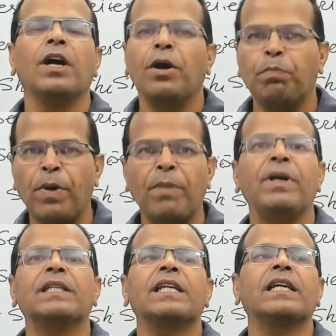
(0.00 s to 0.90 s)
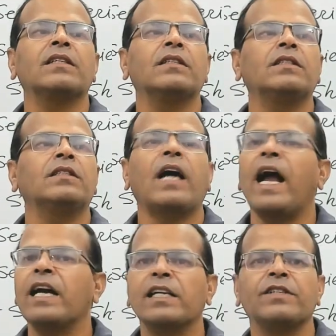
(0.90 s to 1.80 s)
public sectors and
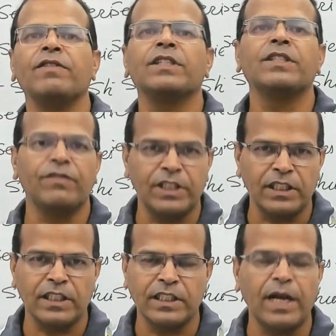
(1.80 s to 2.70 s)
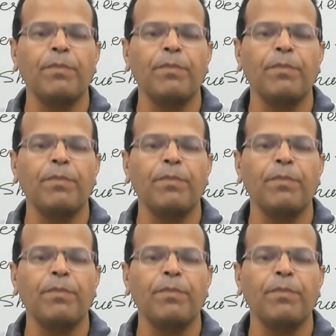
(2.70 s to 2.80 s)
civil services exam.